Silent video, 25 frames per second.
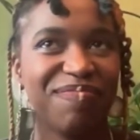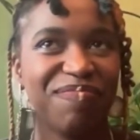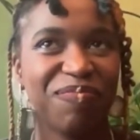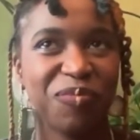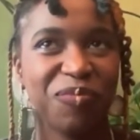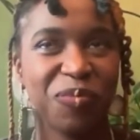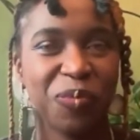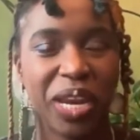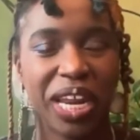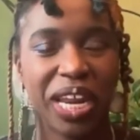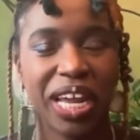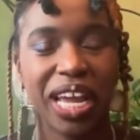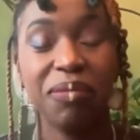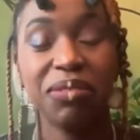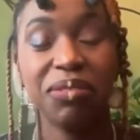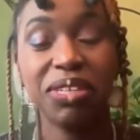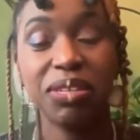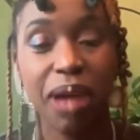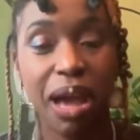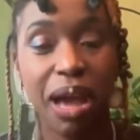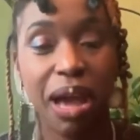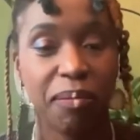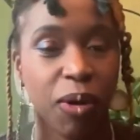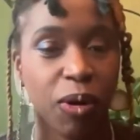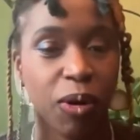when it comes to
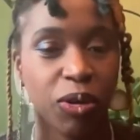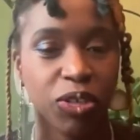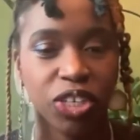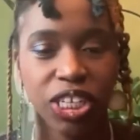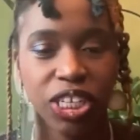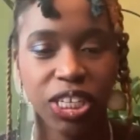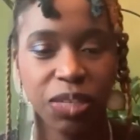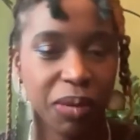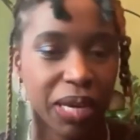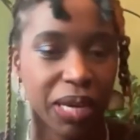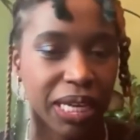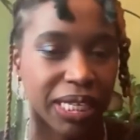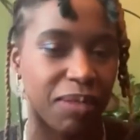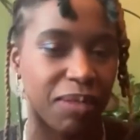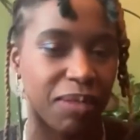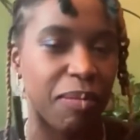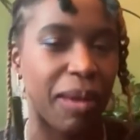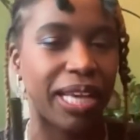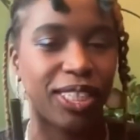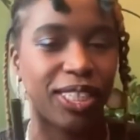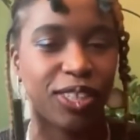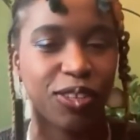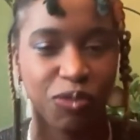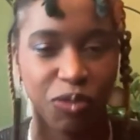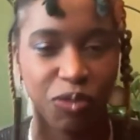my emotions because it
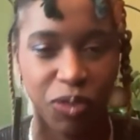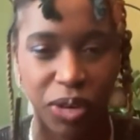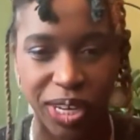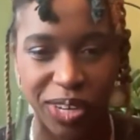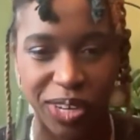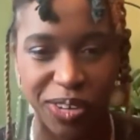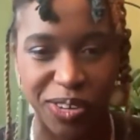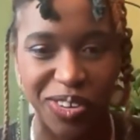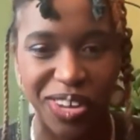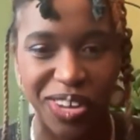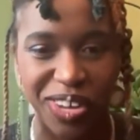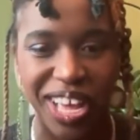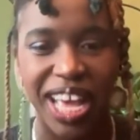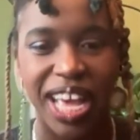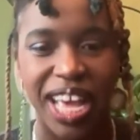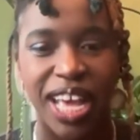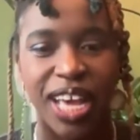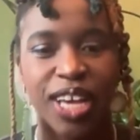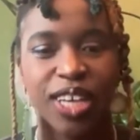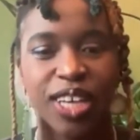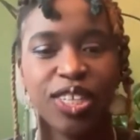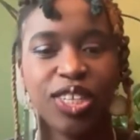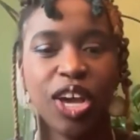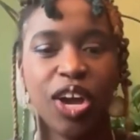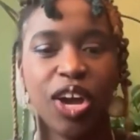makes it real.
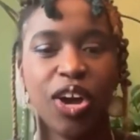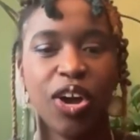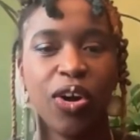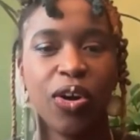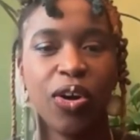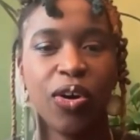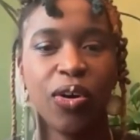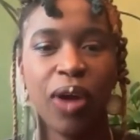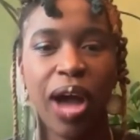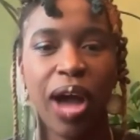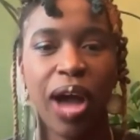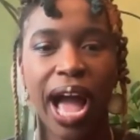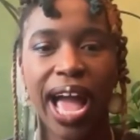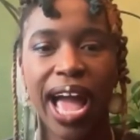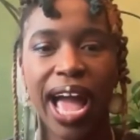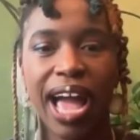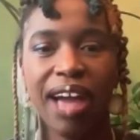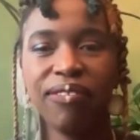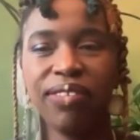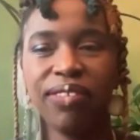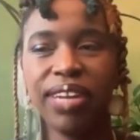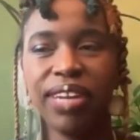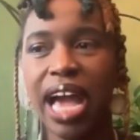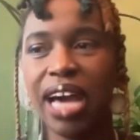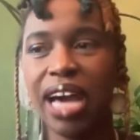So I
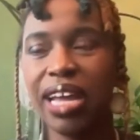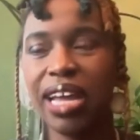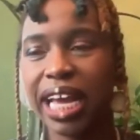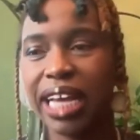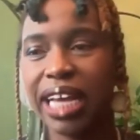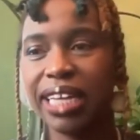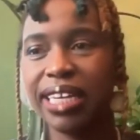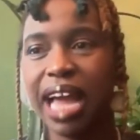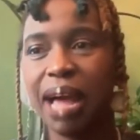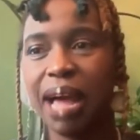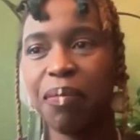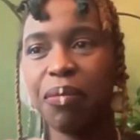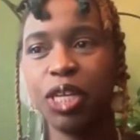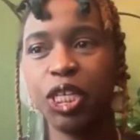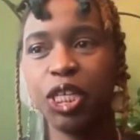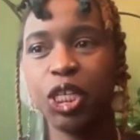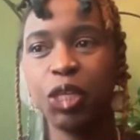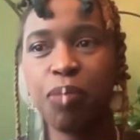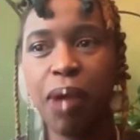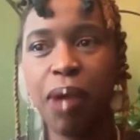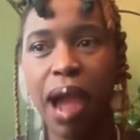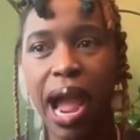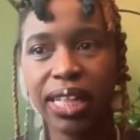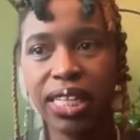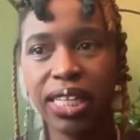have now like adopted this
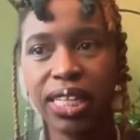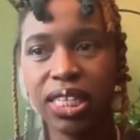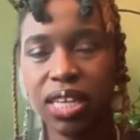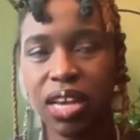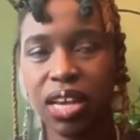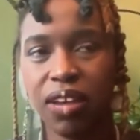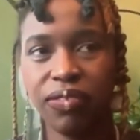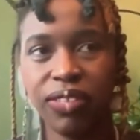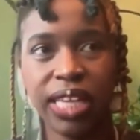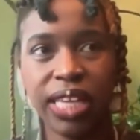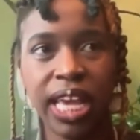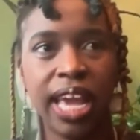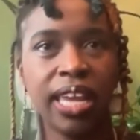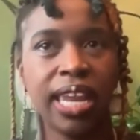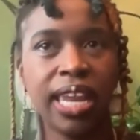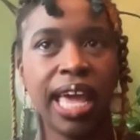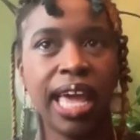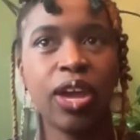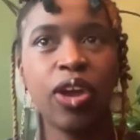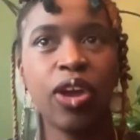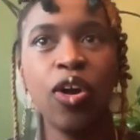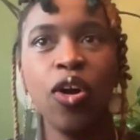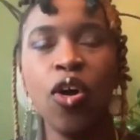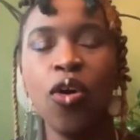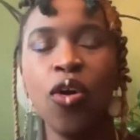practice of saying like,
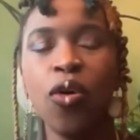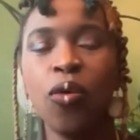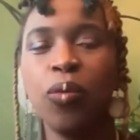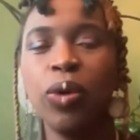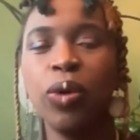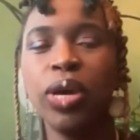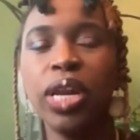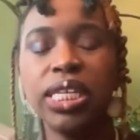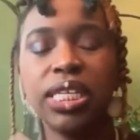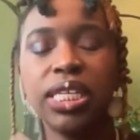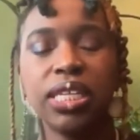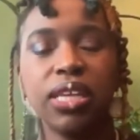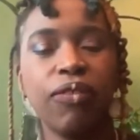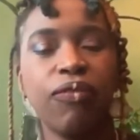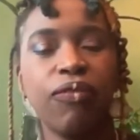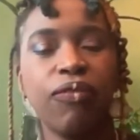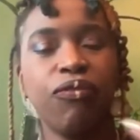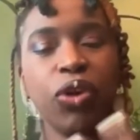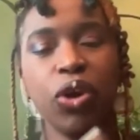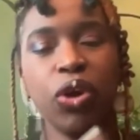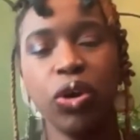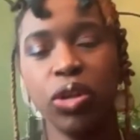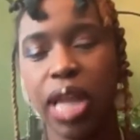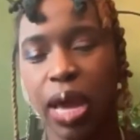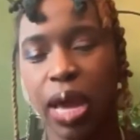what does it
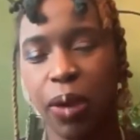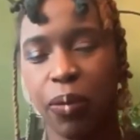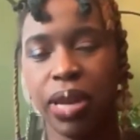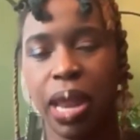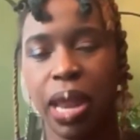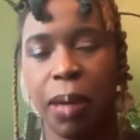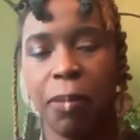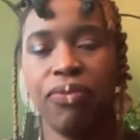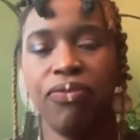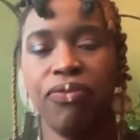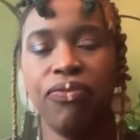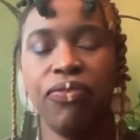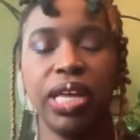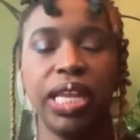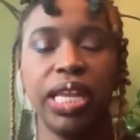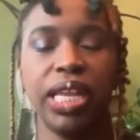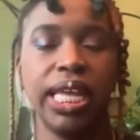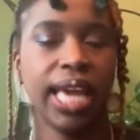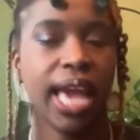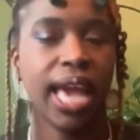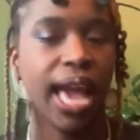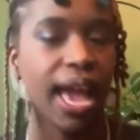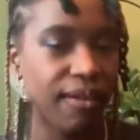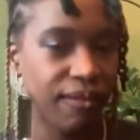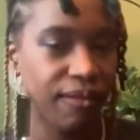feel like when I'm feeling
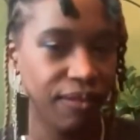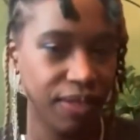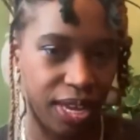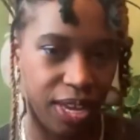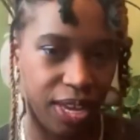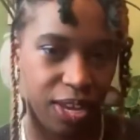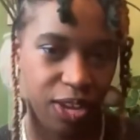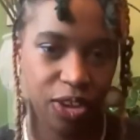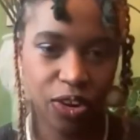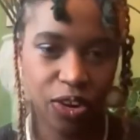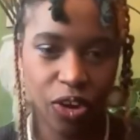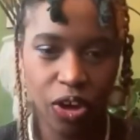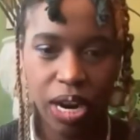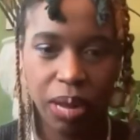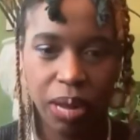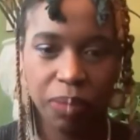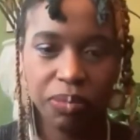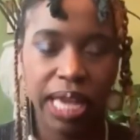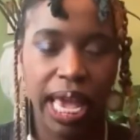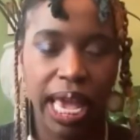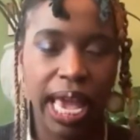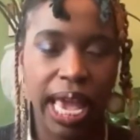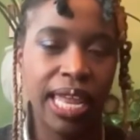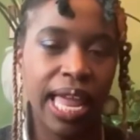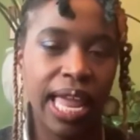heavy? You know what I'm
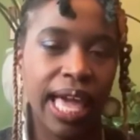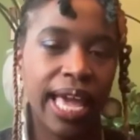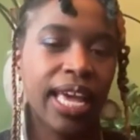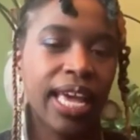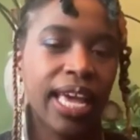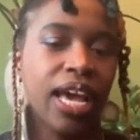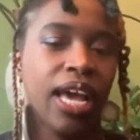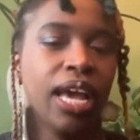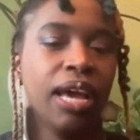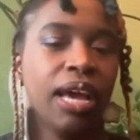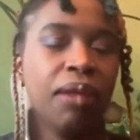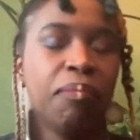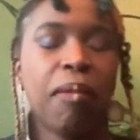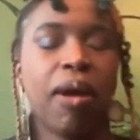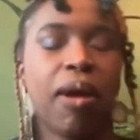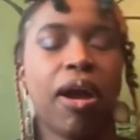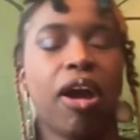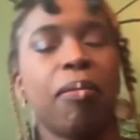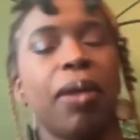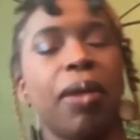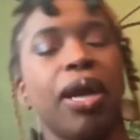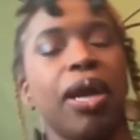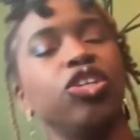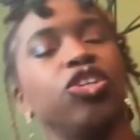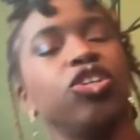saying? Like, are
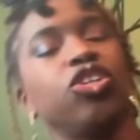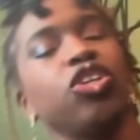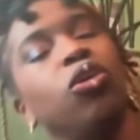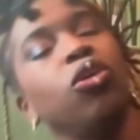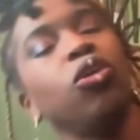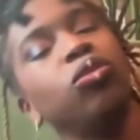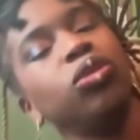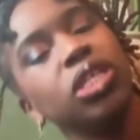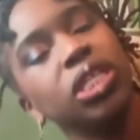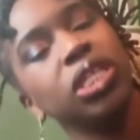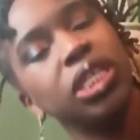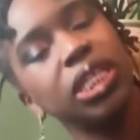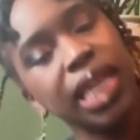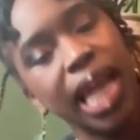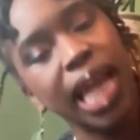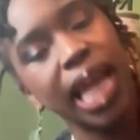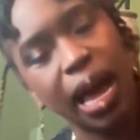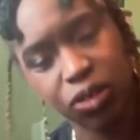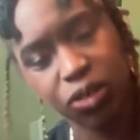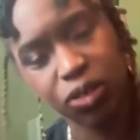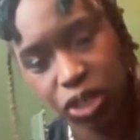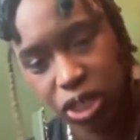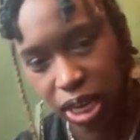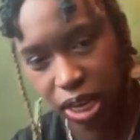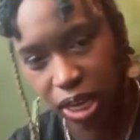my shoulders
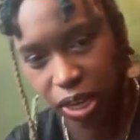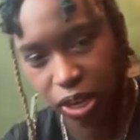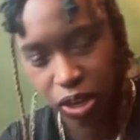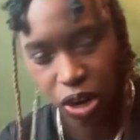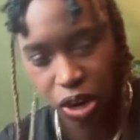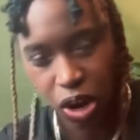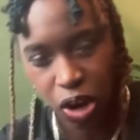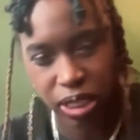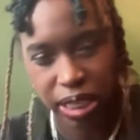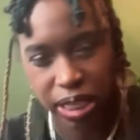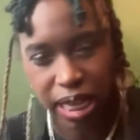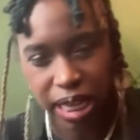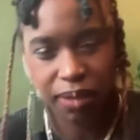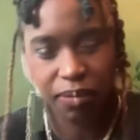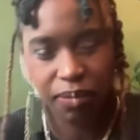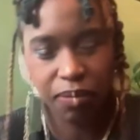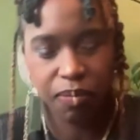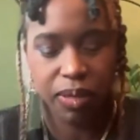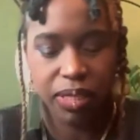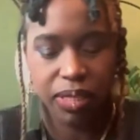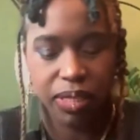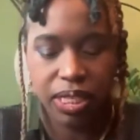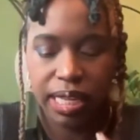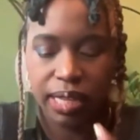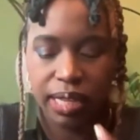slouching? You know, it's like
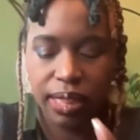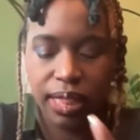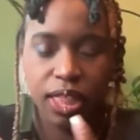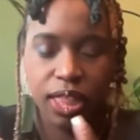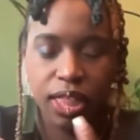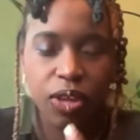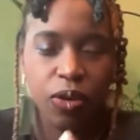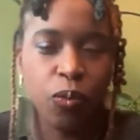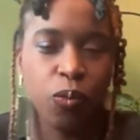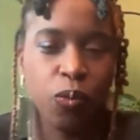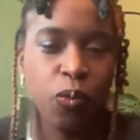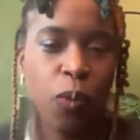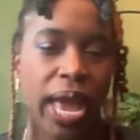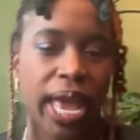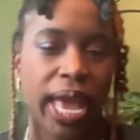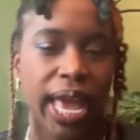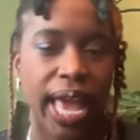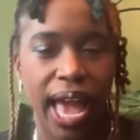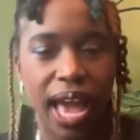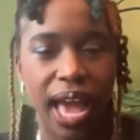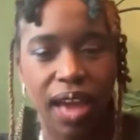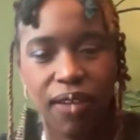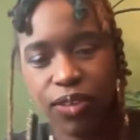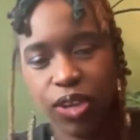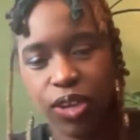it's the weight
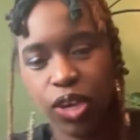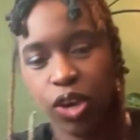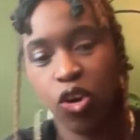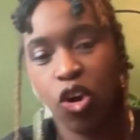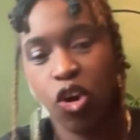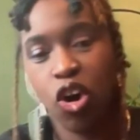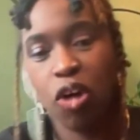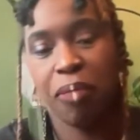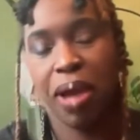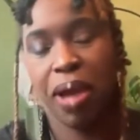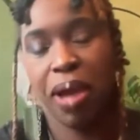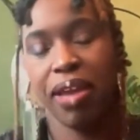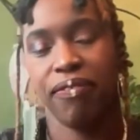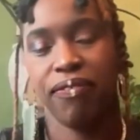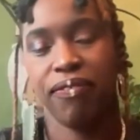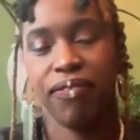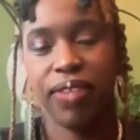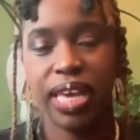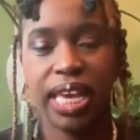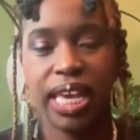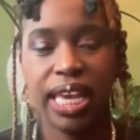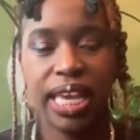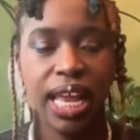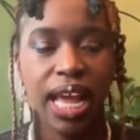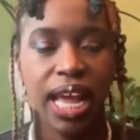heavier on my
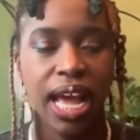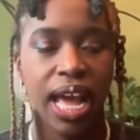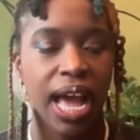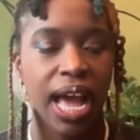feet.